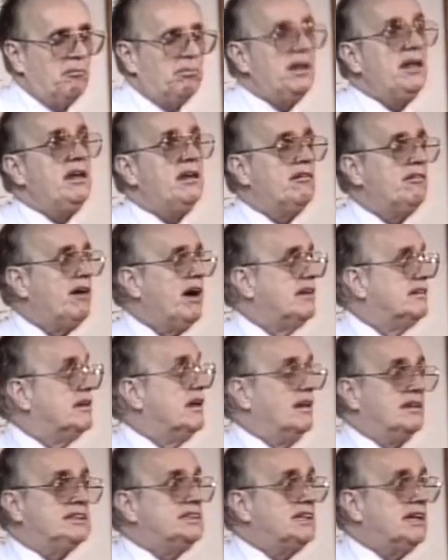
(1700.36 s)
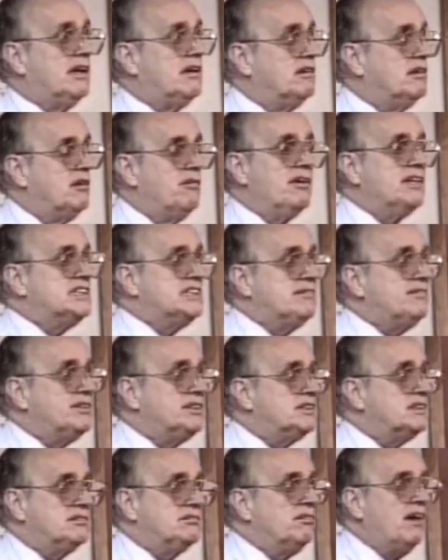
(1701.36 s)
Blink your eyes, that's it. The rest of
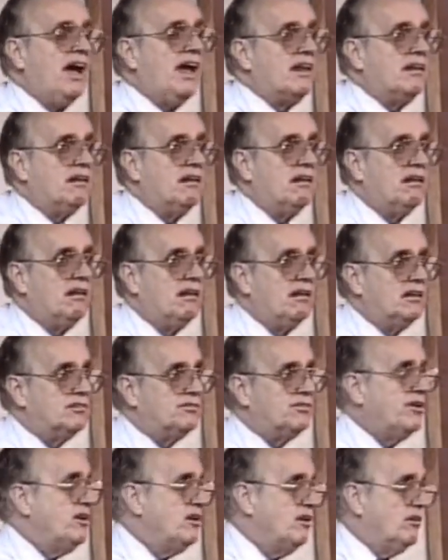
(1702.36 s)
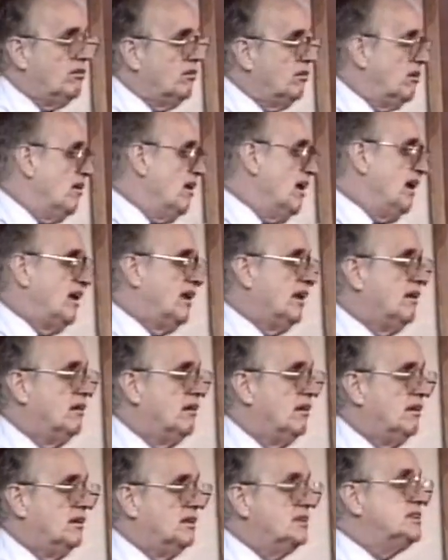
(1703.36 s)
it's what? For you. Go ahead.
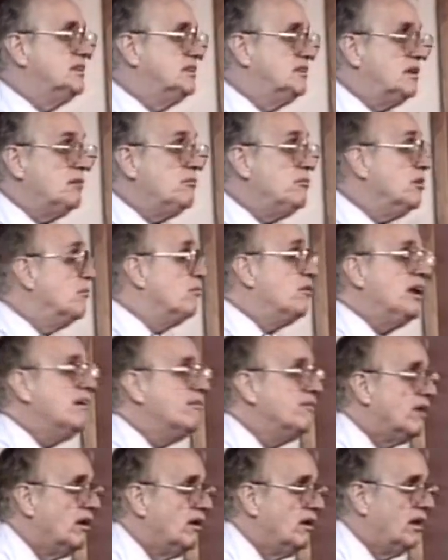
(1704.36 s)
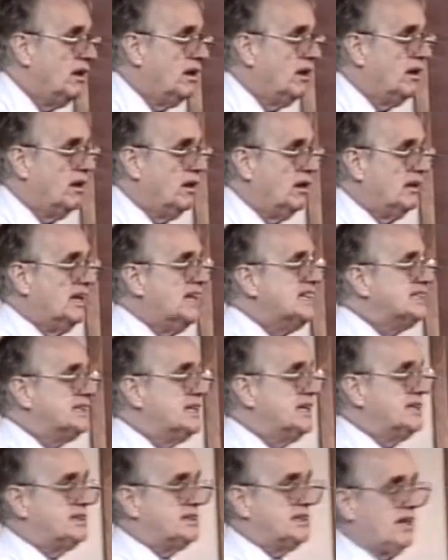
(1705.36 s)
Listen to the music. whatever. Less
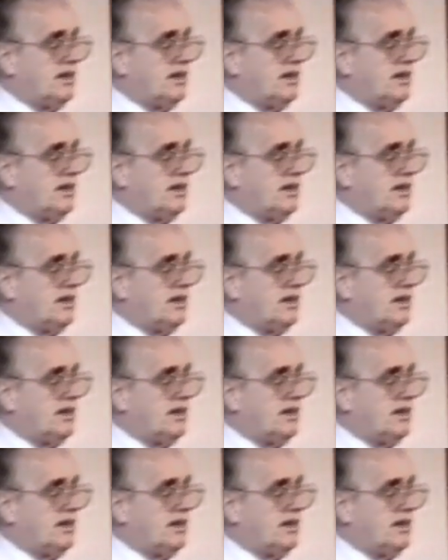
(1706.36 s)
than a